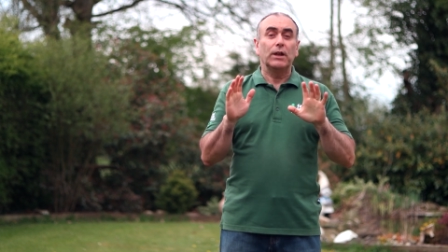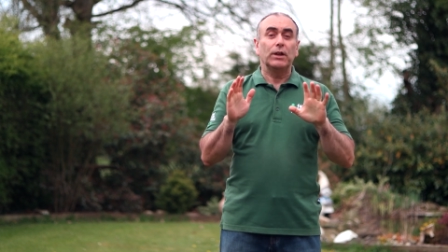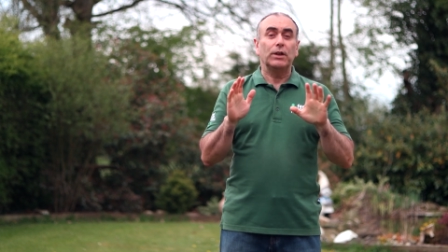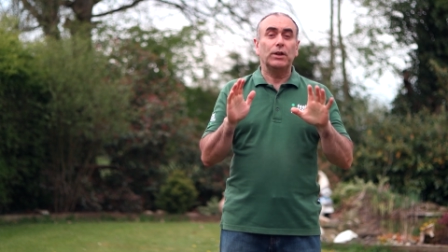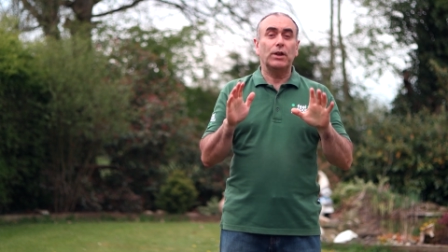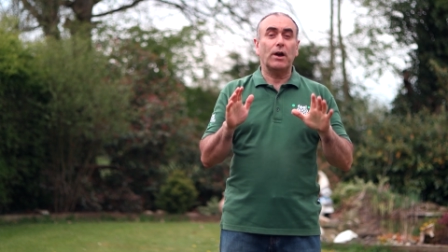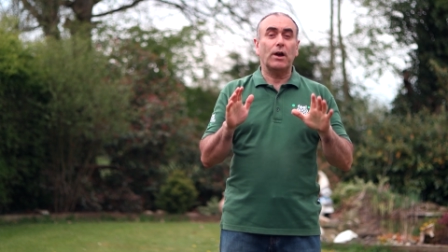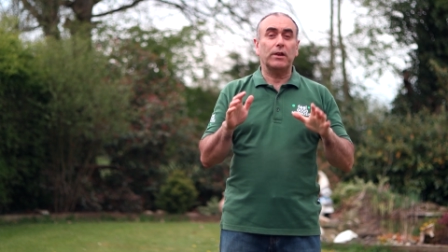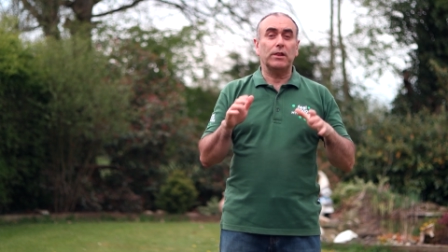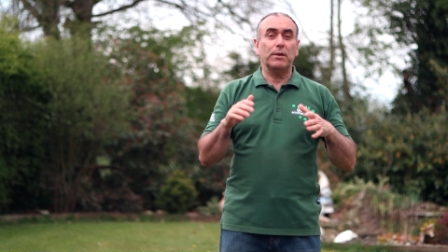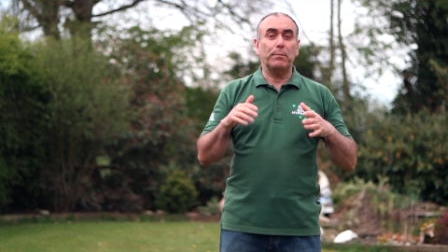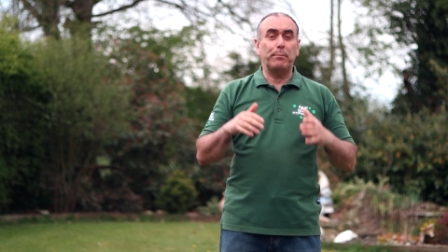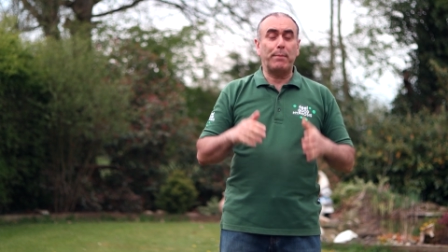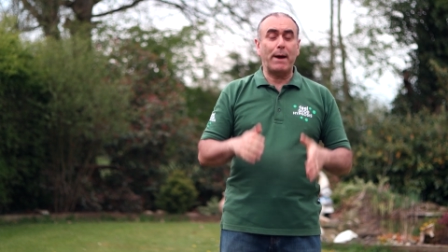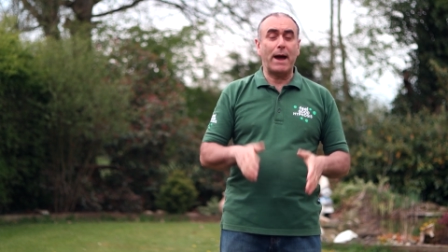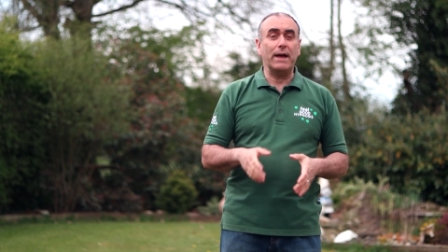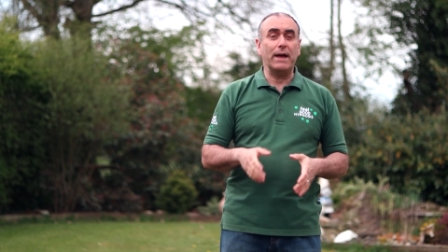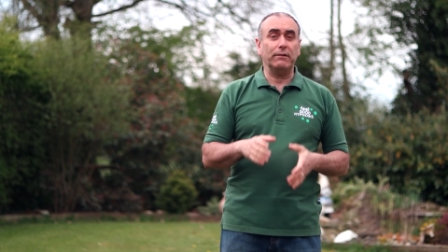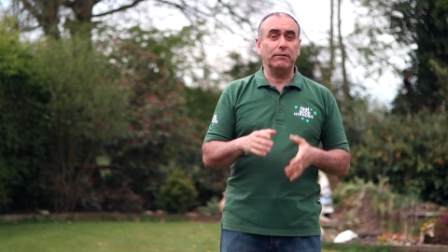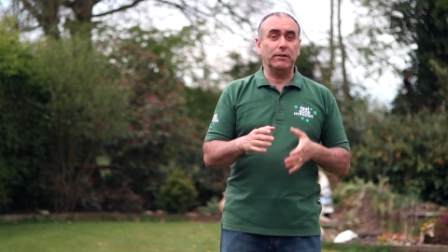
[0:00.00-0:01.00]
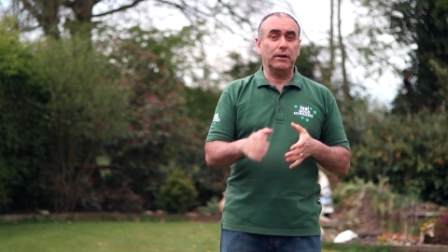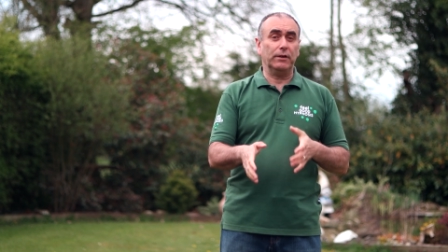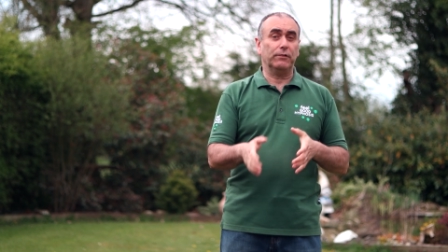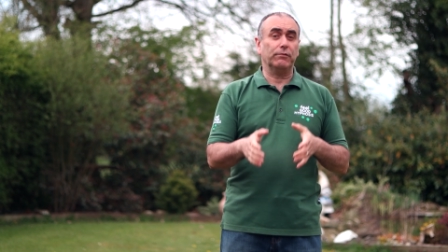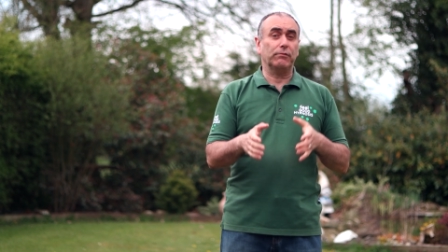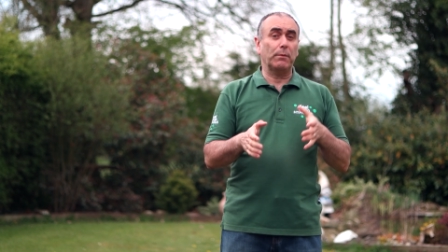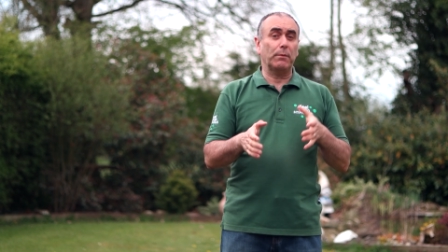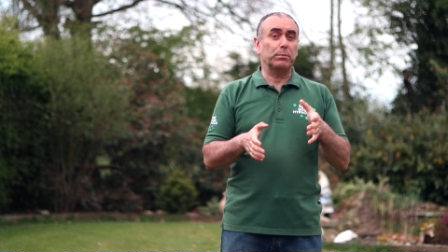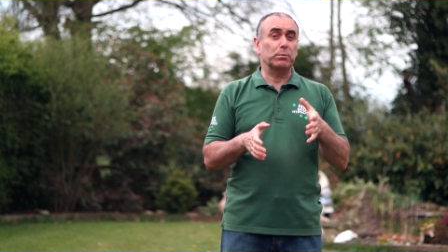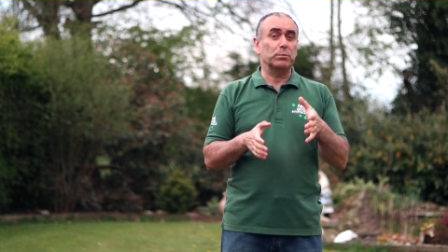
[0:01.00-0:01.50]
Now, the pattern
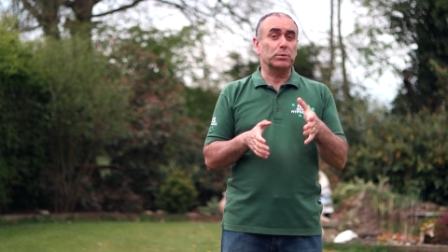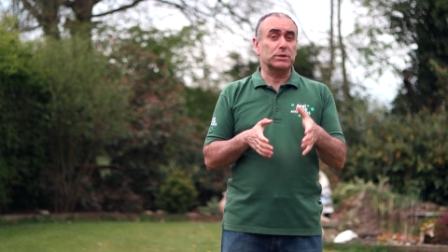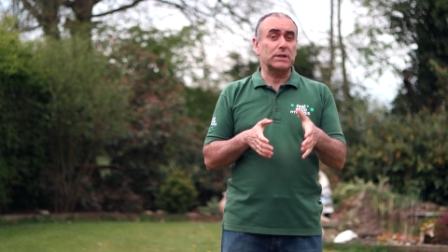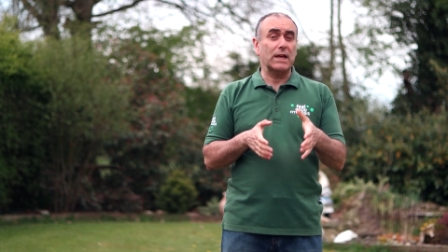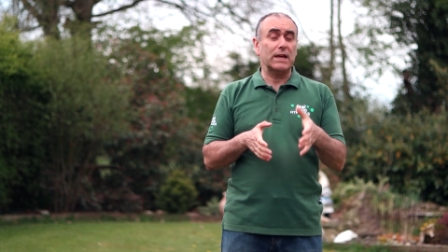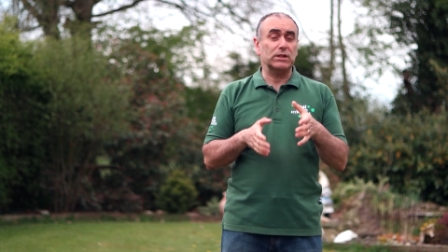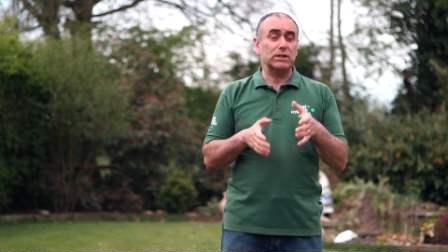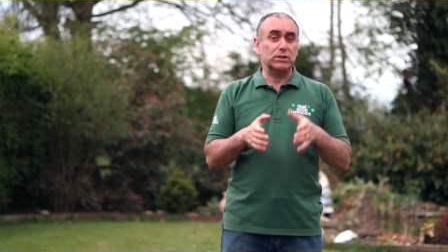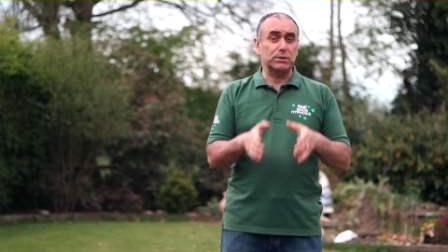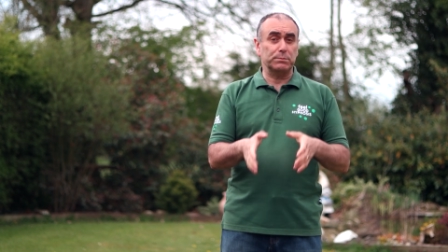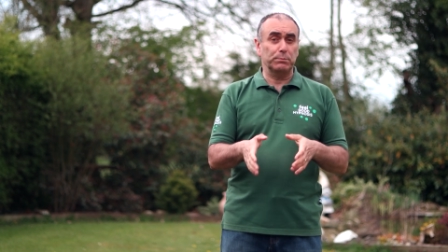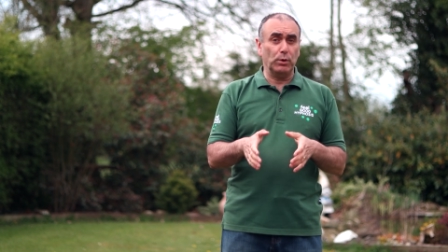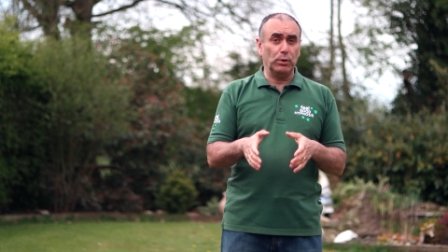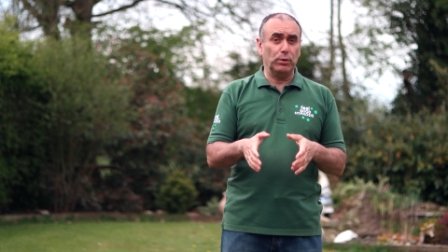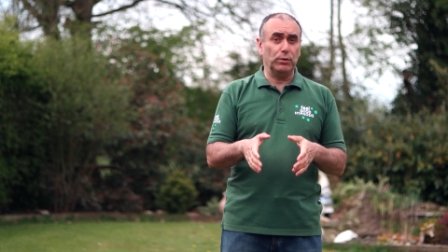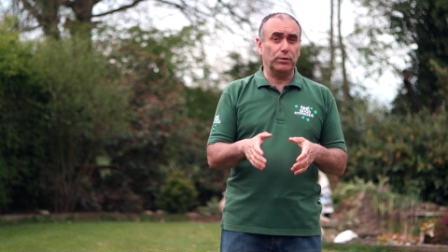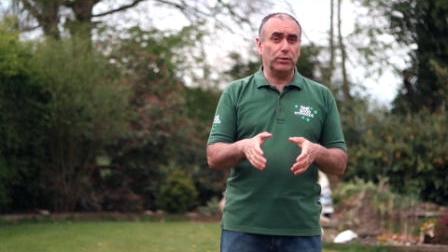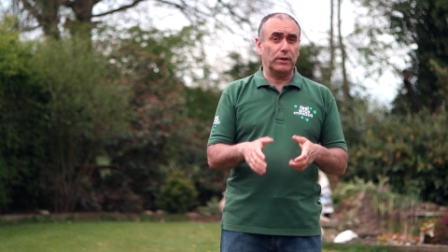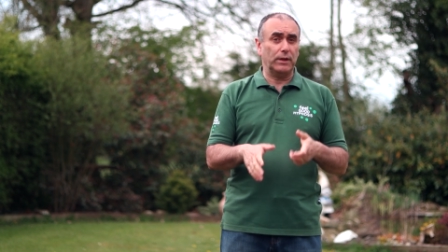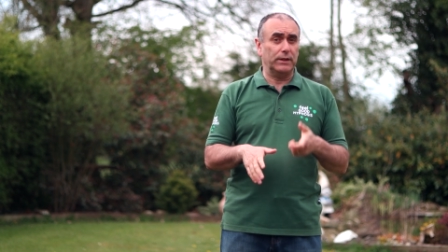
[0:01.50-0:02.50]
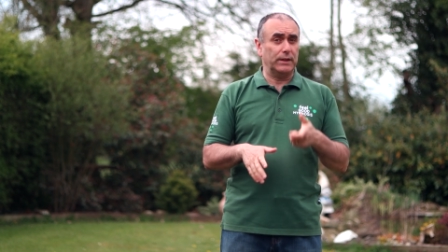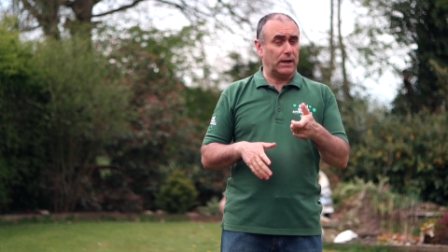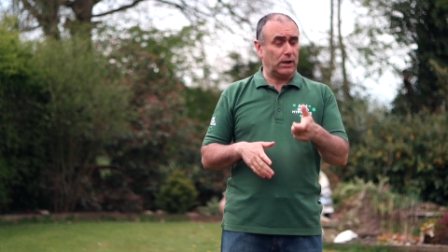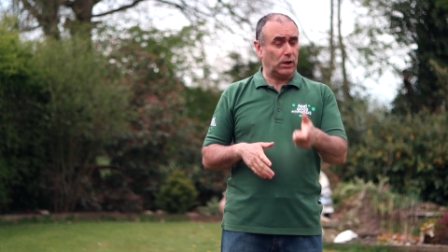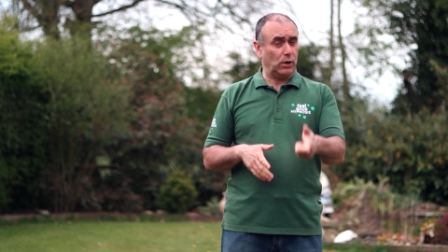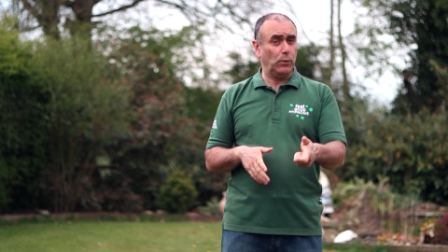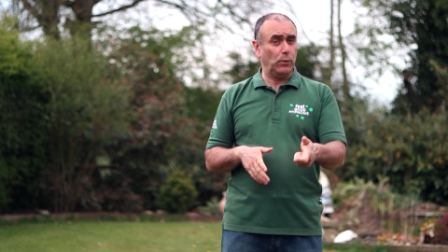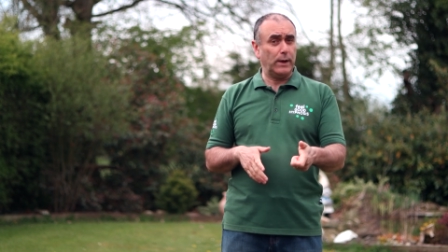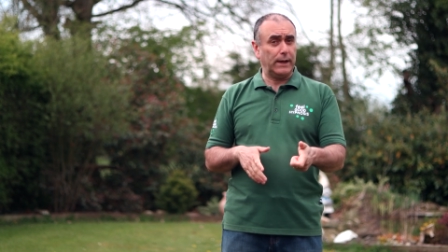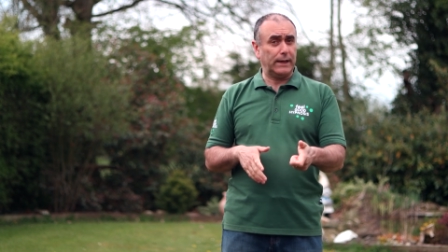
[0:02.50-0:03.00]
interrupt was that smooth and that
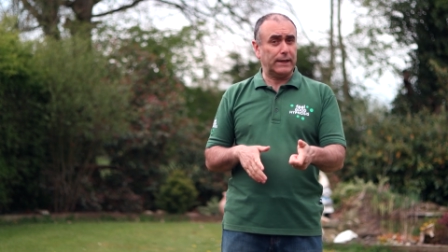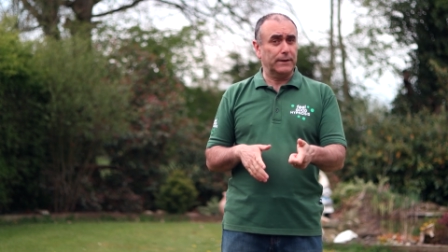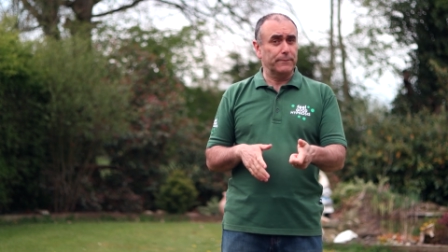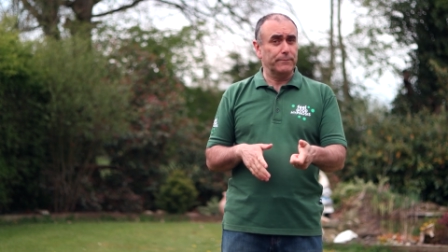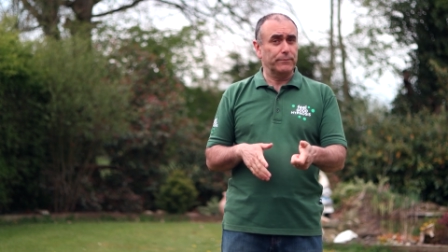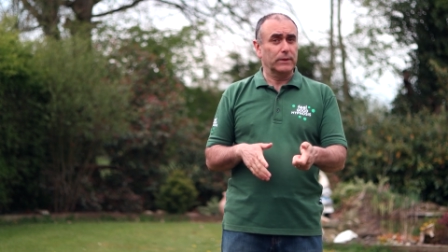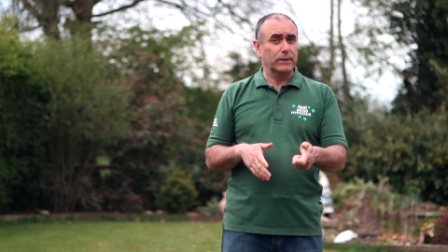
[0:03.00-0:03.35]
quick